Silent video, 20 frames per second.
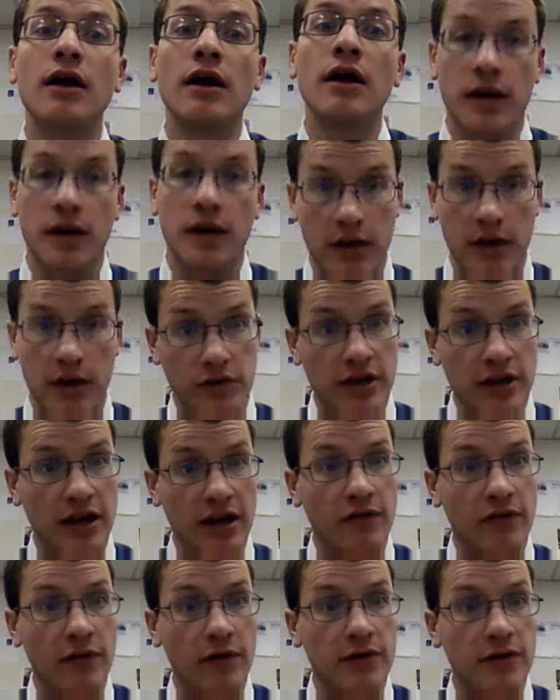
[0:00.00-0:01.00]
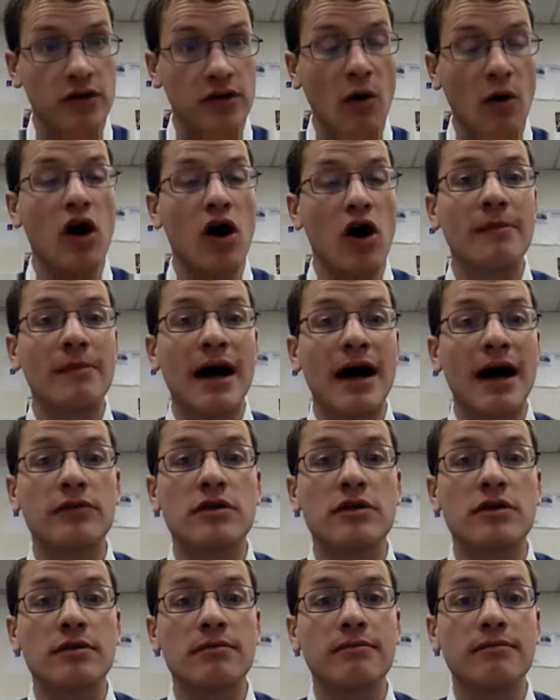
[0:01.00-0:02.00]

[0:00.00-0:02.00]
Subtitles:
and others had very small amounts.